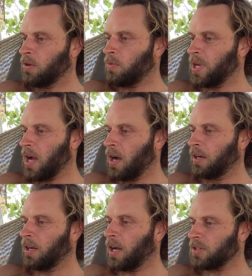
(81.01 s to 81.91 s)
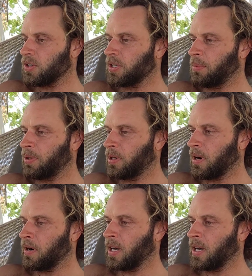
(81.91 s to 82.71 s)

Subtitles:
we unconsciously put our